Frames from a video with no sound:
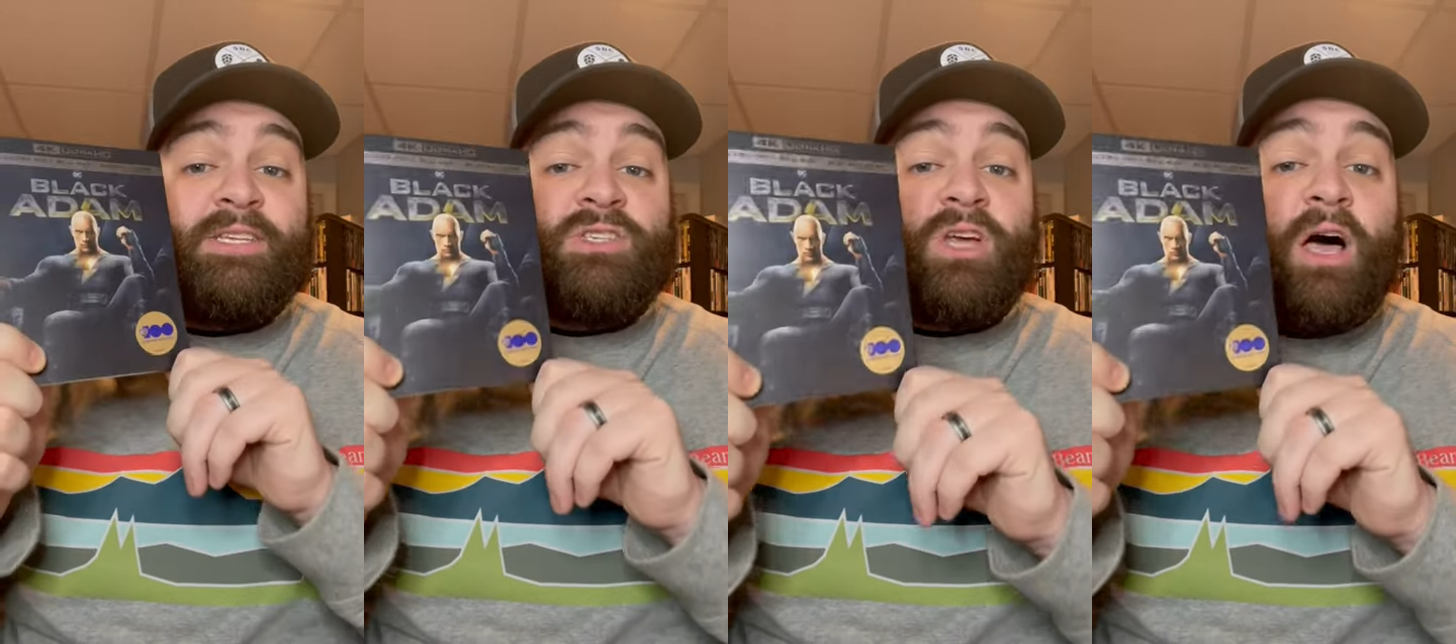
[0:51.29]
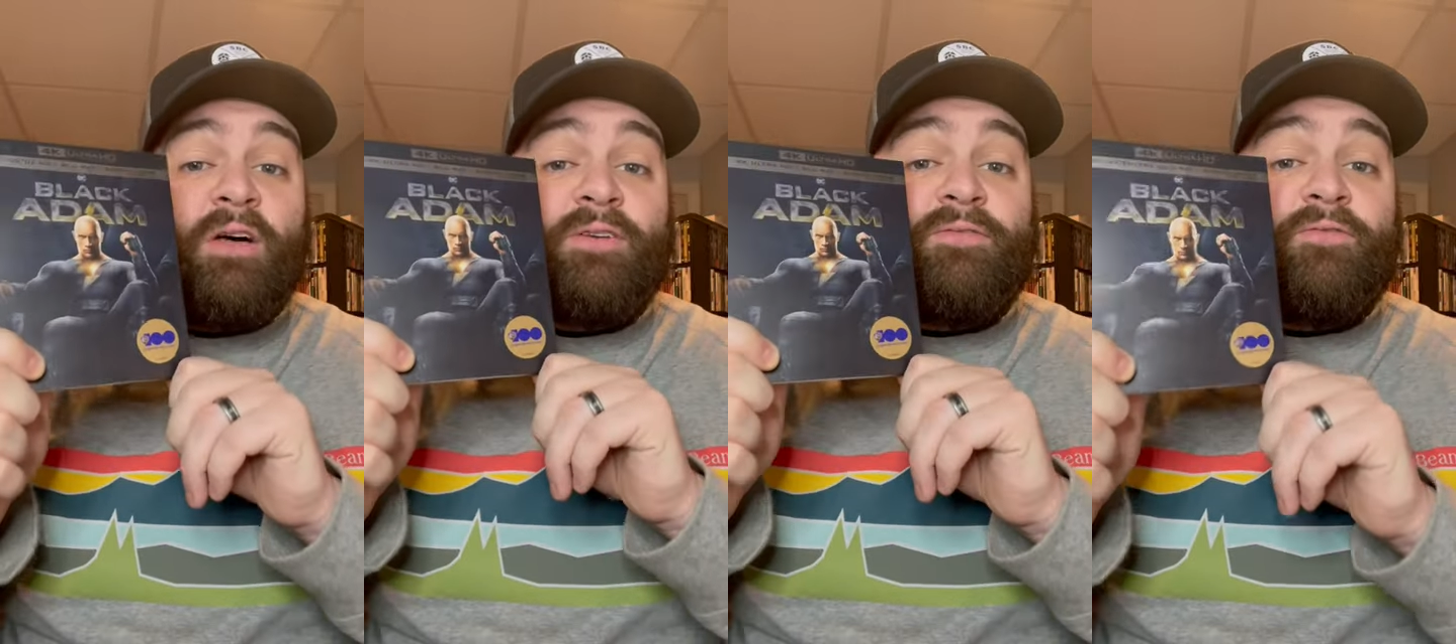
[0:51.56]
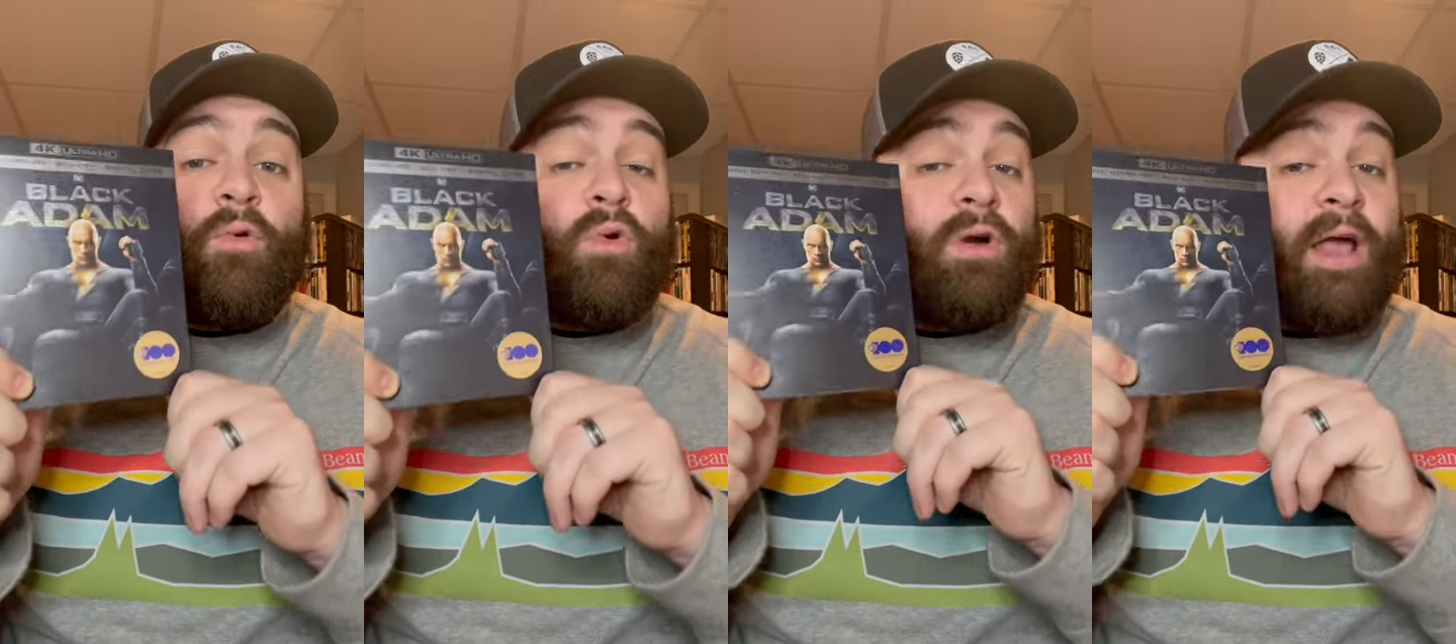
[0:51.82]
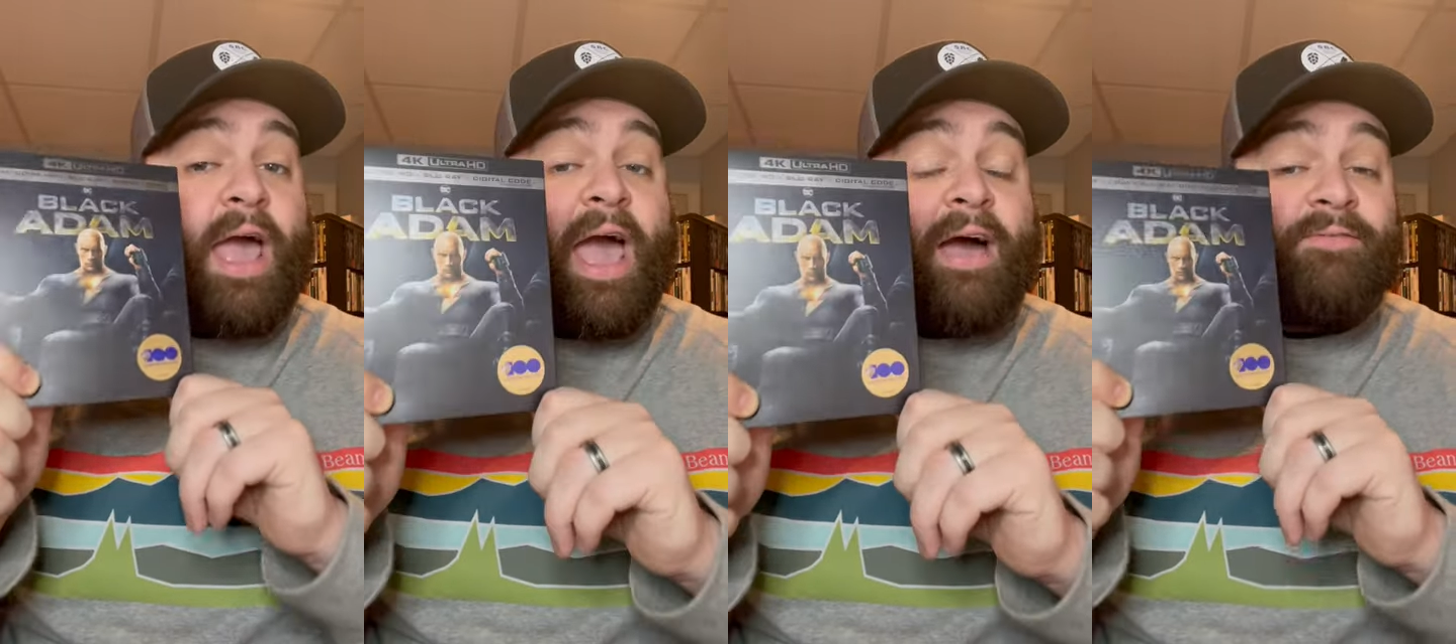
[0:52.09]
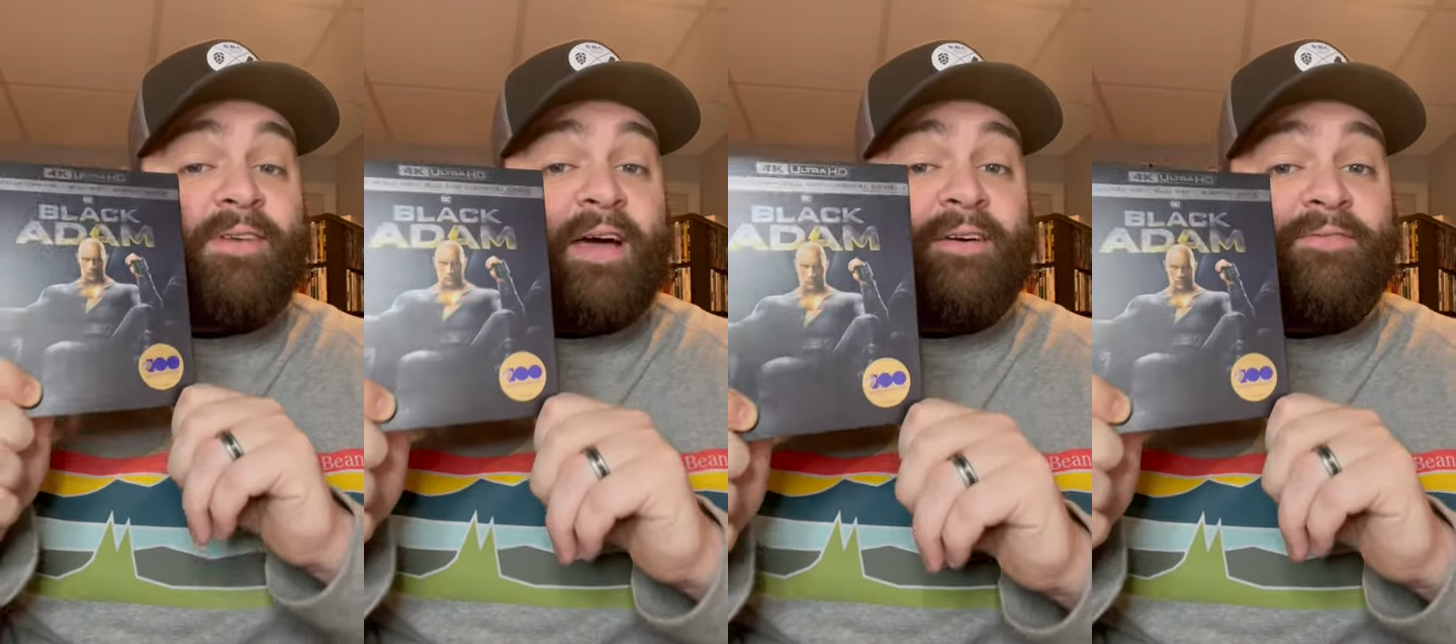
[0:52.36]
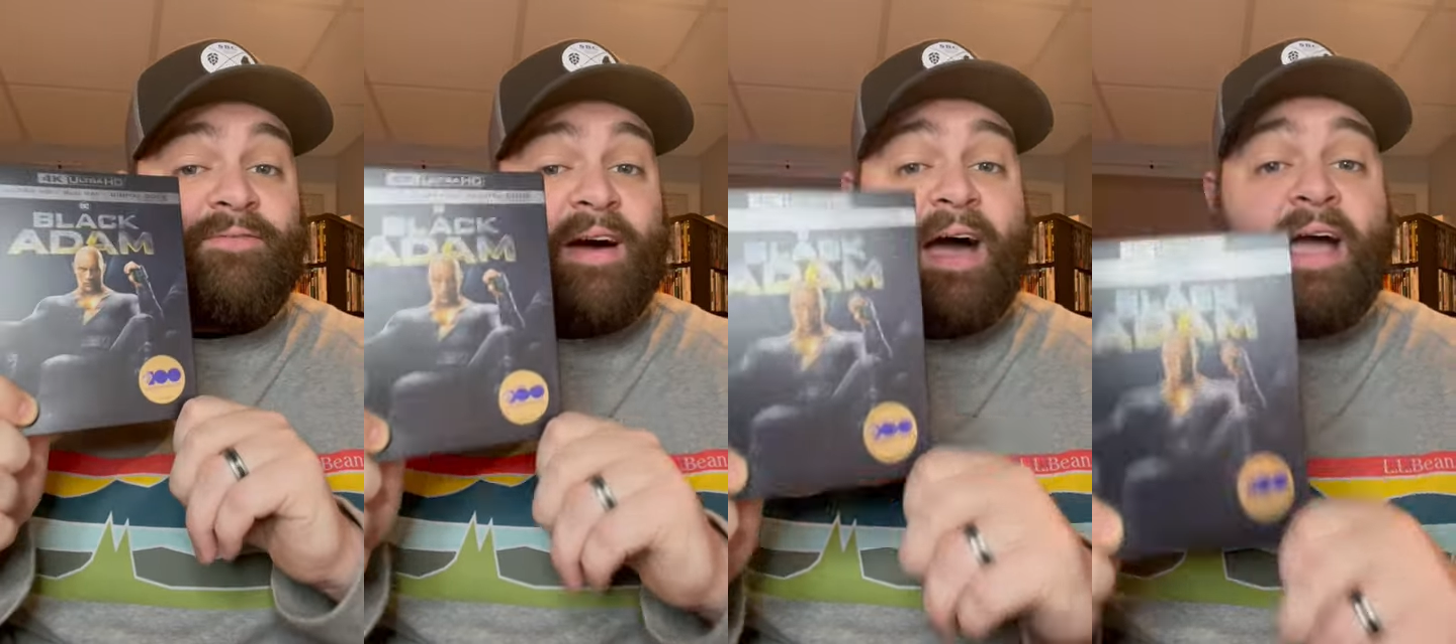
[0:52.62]
a solid 4.5 out
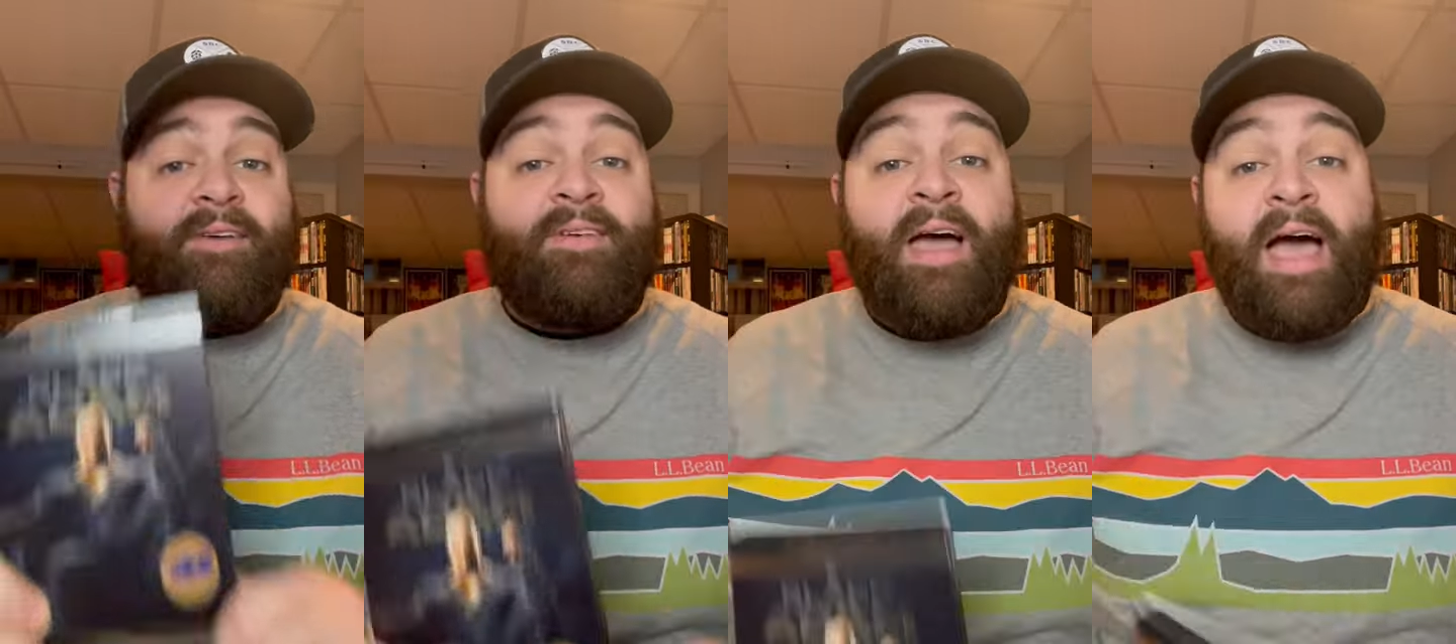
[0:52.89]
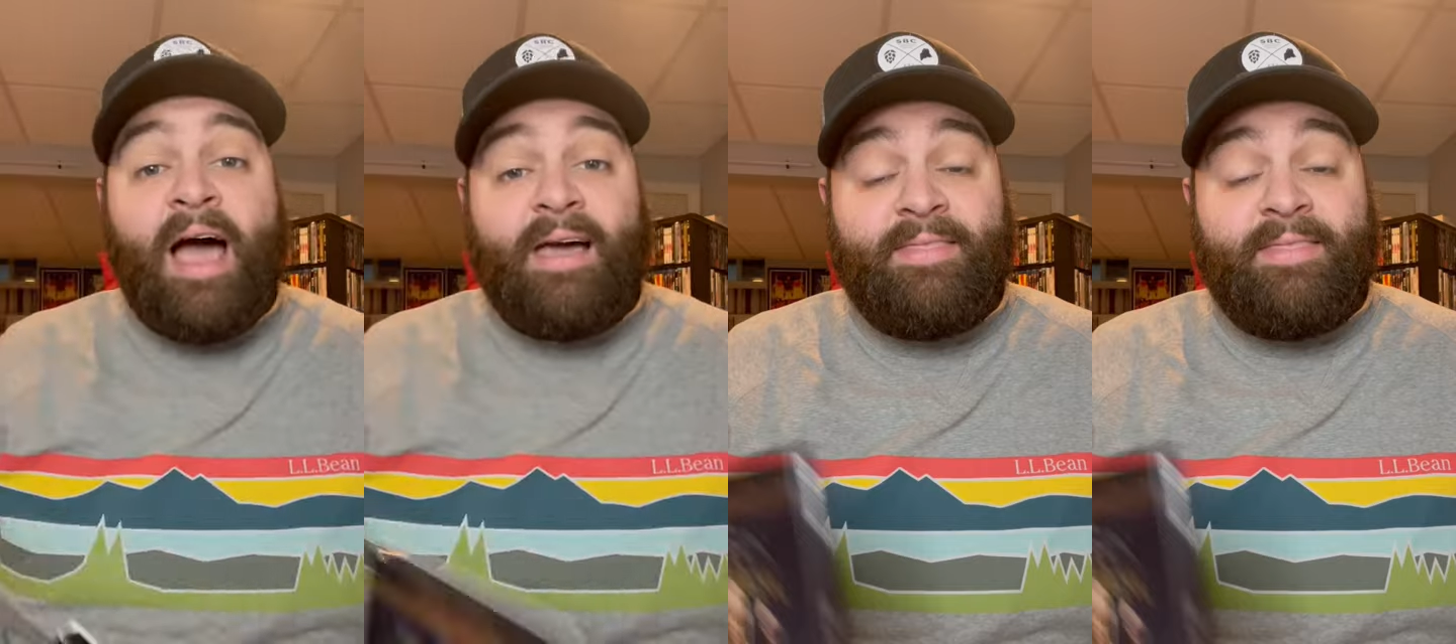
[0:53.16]
of 5.